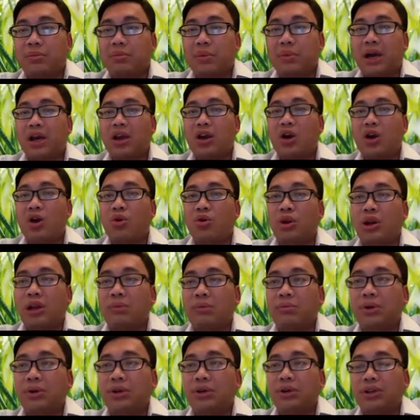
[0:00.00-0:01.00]
by a whole
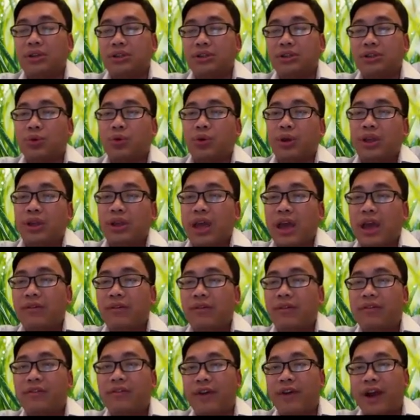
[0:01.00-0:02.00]
number. So when you have a
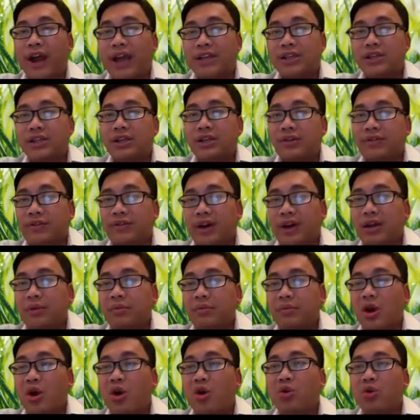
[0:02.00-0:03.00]
fraction divided
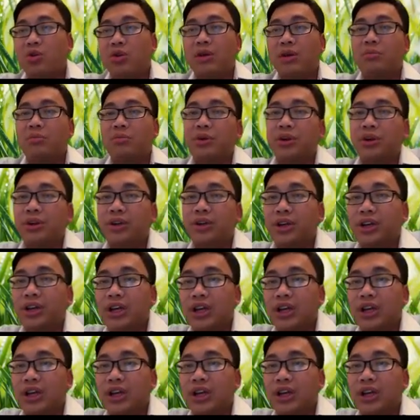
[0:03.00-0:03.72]
by a whole number,